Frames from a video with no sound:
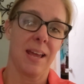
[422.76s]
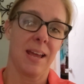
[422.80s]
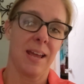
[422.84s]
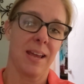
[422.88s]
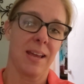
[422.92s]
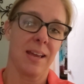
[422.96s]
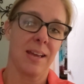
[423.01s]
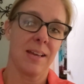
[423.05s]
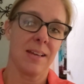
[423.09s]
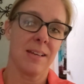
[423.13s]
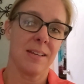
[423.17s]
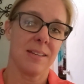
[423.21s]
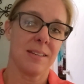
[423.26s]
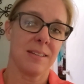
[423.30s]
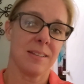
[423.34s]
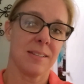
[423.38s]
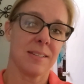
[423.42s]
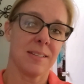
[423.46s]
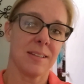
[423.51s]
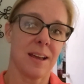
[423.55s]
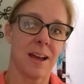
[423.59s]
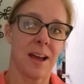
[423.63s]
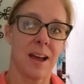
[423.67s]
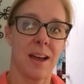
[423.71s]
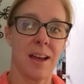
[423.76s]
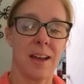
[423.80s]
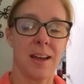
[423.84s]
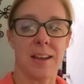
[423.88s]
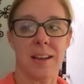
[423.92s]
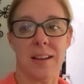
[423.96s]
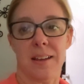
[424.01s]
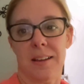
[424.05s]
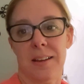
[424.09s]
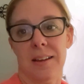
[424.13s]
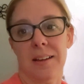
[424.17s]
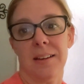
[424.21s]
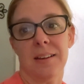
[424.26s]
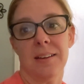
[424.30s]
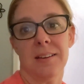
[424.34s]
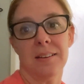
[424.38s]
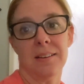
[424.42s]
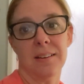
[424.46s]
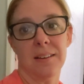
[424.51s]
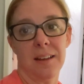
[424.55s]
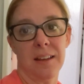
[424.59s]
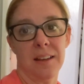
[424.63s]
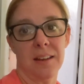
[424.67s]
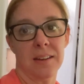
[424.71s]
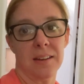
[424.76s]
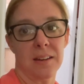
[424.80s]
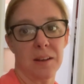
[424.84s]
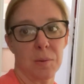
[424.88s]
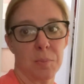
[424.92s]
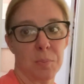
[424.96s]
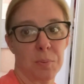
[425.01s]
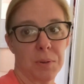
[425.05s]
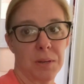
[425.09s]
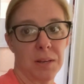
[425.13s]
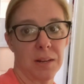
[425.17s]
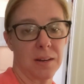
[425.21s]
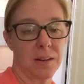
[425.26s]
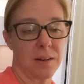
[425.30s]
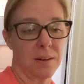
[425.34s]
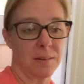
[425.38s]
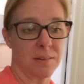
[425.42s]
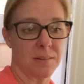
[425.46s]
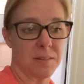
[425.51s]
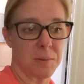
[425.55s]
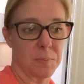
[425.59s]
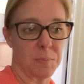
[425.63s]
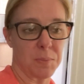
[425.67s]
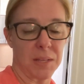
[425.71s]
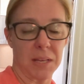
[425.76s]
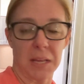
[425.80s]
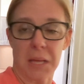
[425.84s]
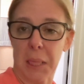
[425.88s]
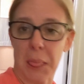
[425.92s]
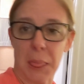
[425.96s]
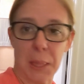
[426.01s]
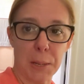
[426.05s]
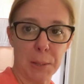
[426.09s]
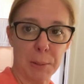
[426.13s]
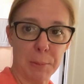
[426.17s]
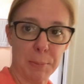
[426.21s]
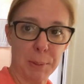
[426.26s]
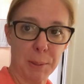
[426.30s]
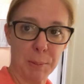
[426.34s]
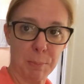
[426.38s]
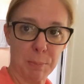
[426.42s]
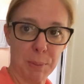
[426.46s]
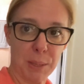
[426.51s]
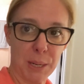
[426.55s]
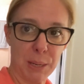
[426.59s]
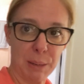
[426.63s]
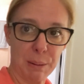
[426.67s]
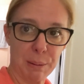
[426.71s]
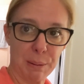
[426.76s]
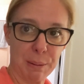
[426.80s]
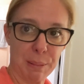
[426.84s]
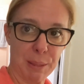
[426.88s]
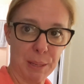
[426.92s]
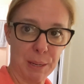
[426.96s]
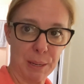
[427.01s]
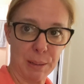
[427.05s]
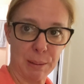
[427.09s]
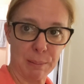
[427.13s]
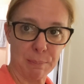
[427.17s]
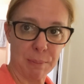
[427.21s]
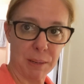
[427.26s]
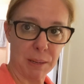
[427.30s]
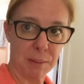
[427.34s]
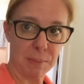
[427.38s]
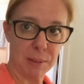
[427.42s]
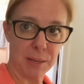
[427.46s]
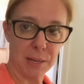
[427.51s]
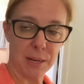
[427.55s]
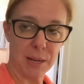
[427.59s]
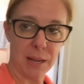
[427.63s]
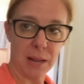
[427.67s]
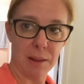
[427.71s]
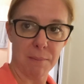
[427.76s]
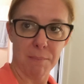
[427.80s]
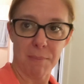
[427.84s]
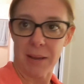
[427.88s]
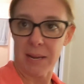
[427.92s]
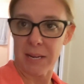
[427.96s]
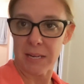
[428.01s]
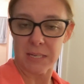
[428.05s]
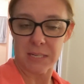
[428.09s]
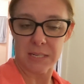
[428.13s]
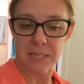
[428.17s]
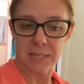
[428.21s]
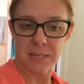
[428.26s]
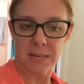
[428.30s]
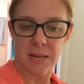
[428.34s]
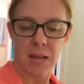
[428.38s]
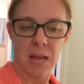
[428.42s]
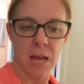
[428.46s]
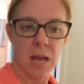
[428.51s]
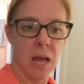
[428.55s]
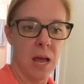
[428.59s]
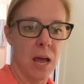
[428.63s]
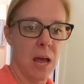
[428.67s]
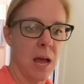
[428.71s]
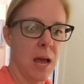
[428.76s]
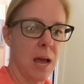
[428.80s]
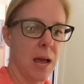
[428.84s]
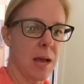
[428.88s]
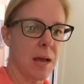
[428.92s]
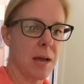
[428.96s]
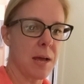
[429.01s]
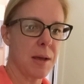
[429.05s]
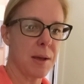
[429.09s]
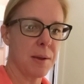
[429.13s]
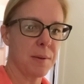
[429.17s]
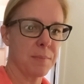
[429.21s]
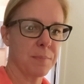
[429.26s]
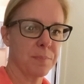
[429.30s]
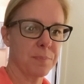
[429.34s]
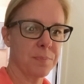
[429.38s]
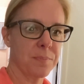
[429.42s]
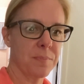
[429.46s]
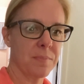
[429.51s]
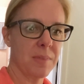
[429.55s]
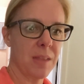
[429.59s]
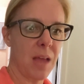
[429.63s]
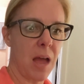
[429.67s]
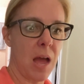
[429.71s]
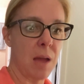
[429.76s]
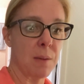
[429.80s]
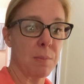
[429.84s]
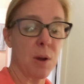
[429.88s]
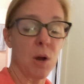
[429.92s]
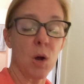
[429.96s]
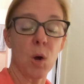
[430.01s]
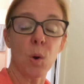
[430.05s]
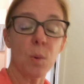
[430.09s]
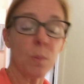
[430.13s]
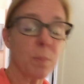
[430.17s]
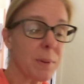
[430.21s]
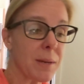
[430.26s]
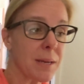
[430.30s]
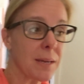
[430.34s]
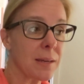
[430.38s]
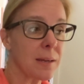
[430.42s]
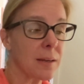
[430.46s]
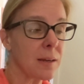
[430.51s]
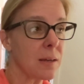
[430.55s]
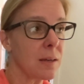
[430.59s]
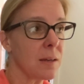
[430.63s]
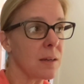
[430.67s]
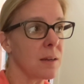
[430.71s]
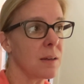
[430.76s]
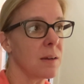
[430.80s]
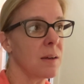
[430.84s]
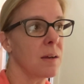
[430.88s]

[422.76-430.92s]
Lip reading: and I end up getting something a little bit better than maybe I might. I'm hoping.